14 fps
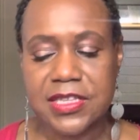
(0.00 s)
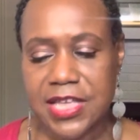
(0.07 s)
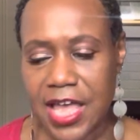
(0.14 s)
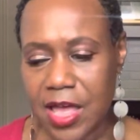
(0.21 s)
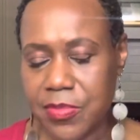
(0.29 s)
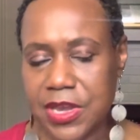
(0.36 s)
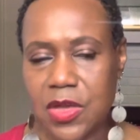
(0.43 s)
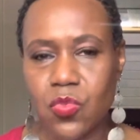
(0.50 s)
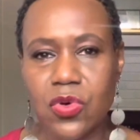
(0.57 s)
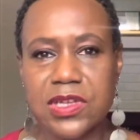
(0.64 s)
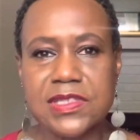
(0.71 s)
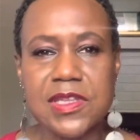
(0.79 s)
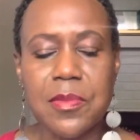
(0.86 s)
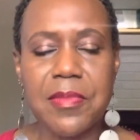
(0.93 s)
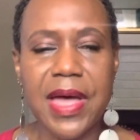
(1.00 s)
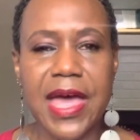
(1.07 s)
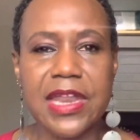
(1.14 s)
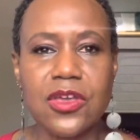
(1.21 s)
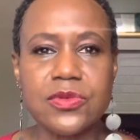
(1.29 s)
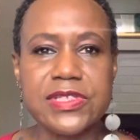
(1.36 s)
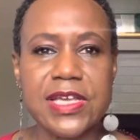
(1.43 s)
Eboni wants
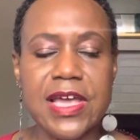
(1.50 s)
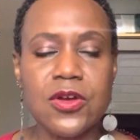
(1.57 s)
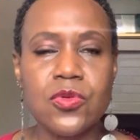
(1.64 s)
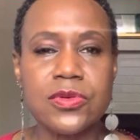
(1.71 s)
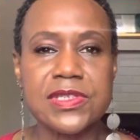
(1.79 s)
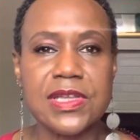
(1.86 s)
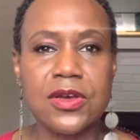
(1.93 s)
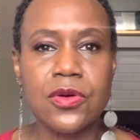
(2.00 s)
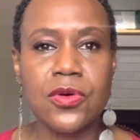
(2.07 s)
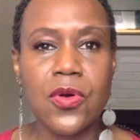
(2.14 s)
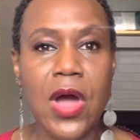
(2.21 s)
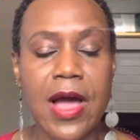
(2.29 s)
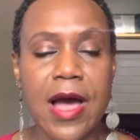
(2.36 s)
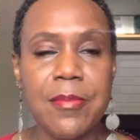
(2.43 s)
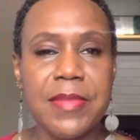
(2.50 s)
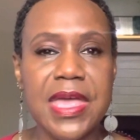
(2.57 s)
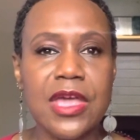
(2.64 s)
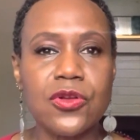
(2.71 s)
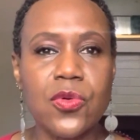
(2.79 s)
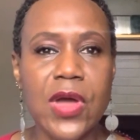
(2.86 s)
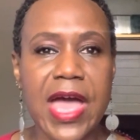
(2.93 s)
somebody a
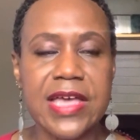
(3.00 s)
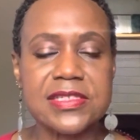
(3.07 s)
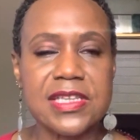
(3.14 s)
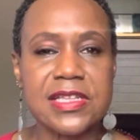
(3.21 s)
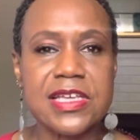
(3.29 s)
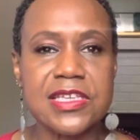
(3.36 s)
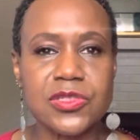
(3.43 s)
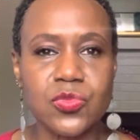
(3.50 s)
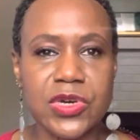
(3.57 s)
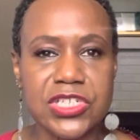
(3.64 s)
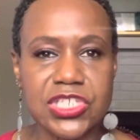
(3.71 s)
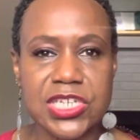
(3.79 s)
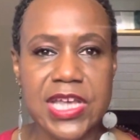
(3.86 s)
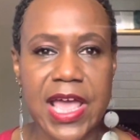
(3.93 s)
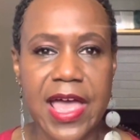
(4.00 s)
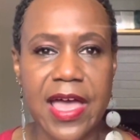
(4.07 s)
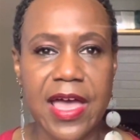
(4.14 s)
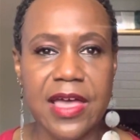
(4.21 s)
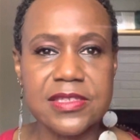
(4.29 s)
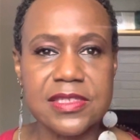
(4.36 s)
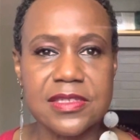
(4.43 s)
man who has at least what she
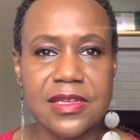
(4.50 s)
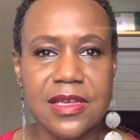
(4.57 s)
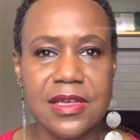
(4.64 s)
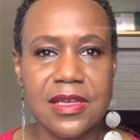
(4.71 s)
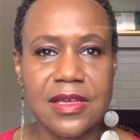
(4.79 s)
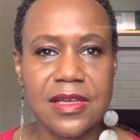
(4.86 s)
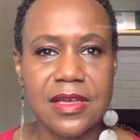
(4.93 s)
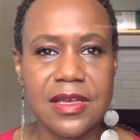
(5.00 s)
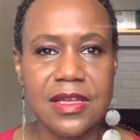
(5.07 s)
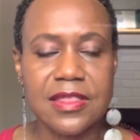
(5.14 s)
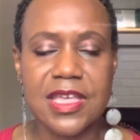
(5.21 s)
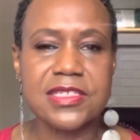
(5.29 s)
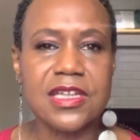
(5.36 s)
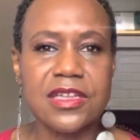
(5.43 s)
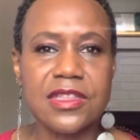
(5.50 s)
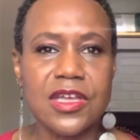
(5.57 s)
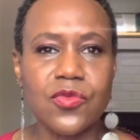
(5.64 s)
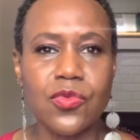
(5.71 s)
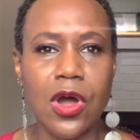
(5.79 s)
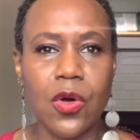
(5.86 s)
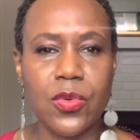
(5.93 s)
has. There's
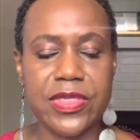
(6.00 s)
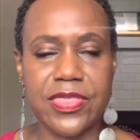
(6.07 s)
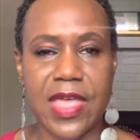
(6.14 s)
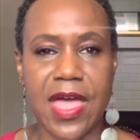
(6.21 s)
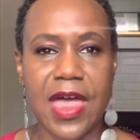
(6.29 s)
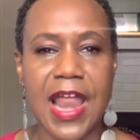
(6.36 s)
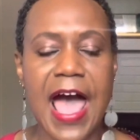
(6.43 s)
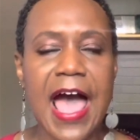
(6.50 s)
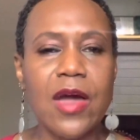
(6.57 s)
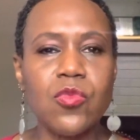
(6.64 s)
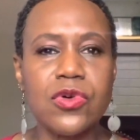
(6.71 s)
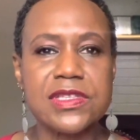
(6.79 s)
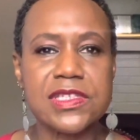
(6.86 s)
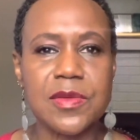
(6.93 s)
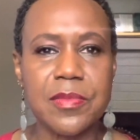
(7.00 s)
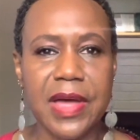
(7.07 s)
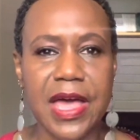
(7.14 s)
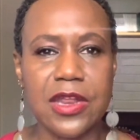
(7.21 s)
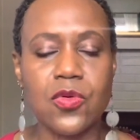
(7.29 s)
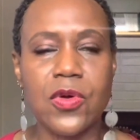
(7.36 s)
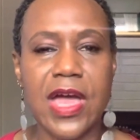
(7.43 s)
nothing wrong with that. I want
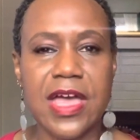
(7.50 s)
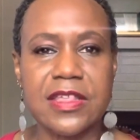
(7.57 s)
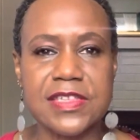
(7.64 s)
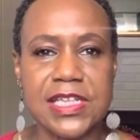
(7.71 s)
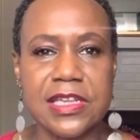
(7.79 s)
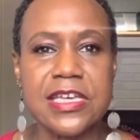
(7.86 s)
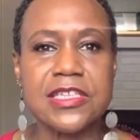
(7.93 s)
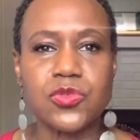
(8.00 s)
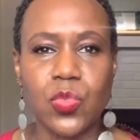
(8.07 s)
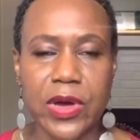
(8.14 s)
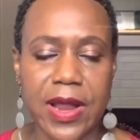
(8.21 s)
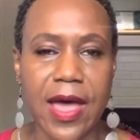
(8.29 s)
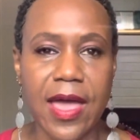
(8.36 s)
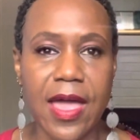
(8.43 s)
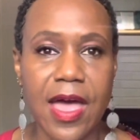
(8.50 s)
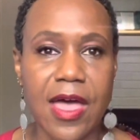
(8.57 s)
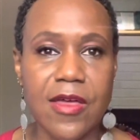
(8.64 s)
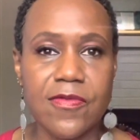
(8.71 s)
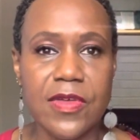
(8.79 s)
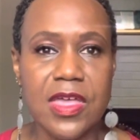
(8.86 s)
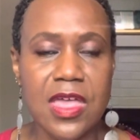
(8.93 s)
somebody who has at least what I
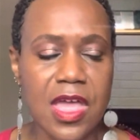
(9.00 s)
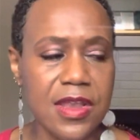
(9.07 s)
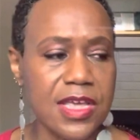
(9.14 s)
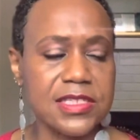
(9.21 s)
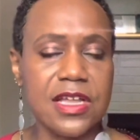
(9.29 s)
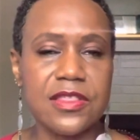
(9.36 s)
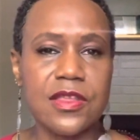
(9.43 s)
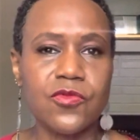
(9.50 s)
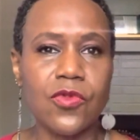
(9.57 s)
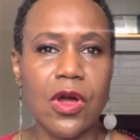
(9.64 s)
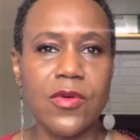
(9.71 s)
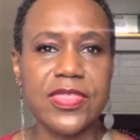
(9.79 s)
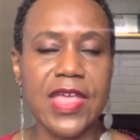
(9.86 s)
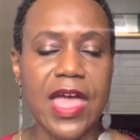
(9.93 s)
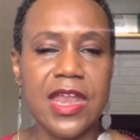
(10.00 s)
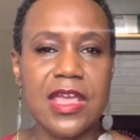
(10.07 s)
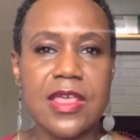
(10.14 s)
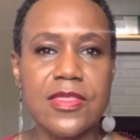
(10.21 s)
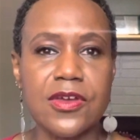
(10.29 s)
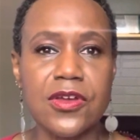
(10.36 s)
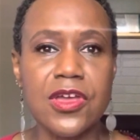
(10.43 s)
have. And there's nothing wrong with that
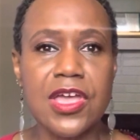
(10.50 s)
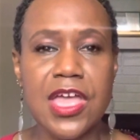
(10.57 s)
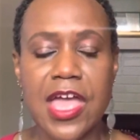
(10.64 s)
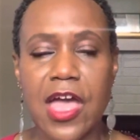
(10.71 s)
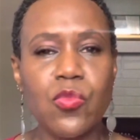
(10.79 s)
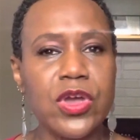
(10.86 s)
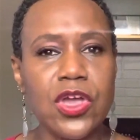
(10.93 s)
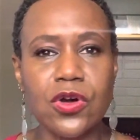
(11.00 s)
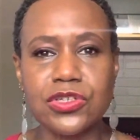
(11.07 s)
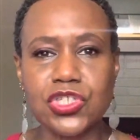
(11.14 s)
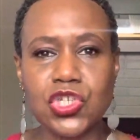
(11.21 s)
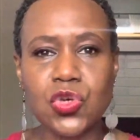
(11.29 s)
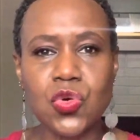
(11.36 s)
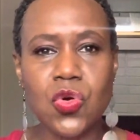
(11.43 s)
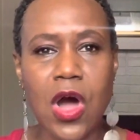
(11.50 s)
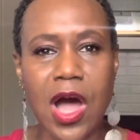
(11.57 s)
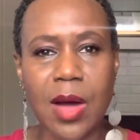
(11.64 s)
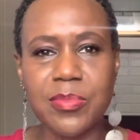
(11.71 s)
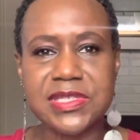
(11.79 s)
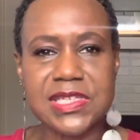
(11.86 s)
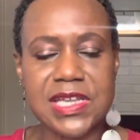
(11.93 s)
either. And we on two
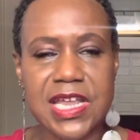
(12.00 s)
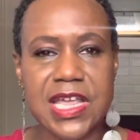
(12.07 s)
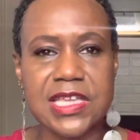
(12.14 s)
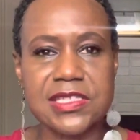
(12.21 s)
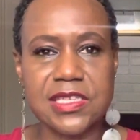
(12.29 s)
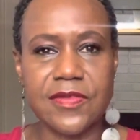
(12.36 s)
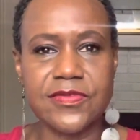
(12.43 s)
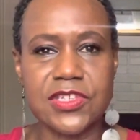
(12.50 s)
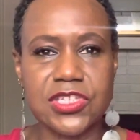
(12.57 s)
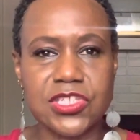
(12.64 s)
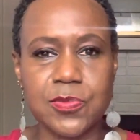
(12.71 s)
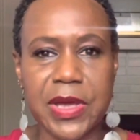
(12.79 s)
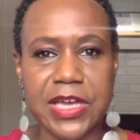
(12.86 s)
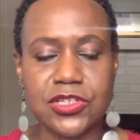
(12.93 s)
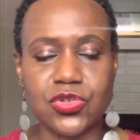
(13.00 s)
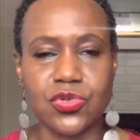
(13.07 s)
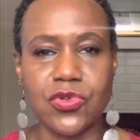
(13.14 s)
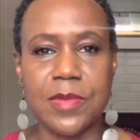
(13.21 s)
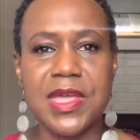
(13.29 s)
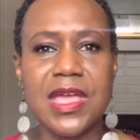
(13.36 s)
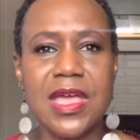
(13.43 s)
opposite ends of the
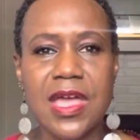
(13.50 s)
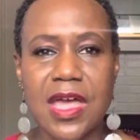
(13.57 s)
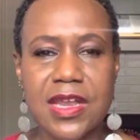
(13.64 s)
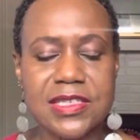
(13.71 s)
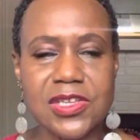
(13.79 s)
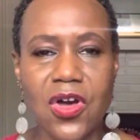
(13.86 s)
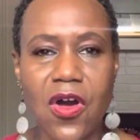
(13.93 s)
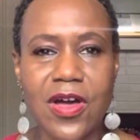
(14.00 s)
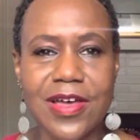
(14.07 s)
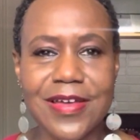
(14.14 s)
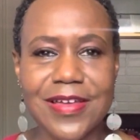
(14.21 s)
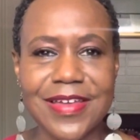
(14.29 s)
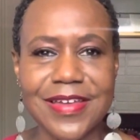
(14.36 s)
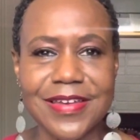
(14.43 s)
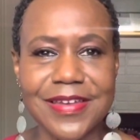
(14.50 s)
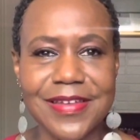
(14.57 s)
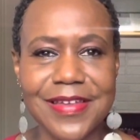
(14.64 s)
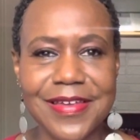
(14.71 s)
spectrum. And it's all good.